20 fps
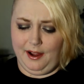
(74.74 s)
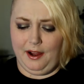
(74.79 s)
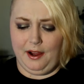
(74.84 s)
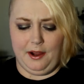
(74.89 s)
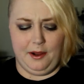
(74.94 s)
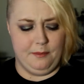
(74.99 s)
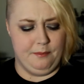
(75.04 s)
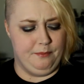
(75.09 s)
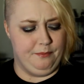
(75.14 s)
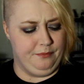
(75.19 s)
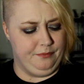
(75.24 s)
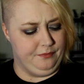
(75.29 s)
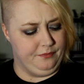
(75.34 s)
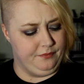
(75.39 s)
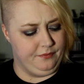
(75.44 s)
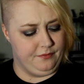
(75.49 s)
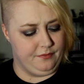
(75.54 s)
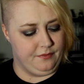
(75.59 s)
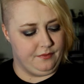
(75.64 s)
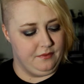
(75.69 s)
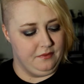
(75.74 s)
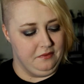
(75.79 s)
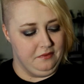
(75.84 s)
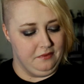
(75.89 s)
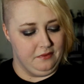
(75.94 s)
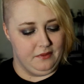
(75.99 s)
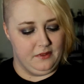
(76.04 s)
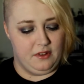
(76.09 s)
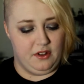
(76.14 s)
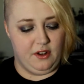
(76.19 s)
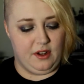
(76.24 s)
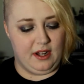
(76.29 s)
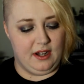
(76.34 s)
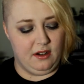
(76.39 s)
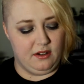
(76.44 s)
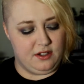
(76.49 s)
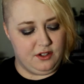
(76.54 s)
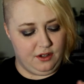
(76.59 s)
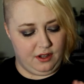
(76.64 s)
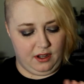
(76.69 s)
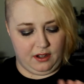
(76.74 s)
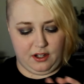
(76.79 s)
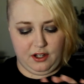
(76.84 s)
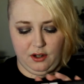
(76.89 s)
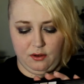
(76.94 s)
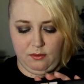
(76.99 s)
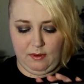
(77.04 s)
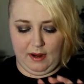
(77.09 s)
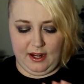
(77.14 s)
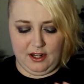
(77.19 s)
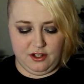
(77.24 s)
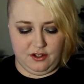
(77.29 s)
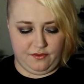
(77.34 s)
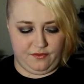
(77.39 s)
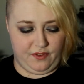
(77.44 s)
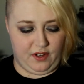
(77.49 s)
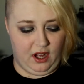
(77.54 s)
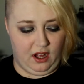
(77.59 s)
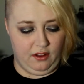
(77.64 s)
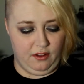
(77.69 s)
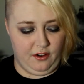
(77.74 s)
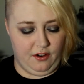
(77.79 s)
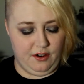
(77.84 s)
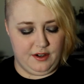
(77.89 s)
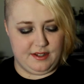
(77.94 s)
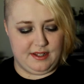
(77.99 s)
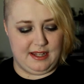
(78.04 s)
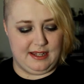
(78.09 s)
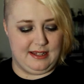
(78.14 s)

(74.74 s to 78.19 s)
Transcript: You get a good range of colors.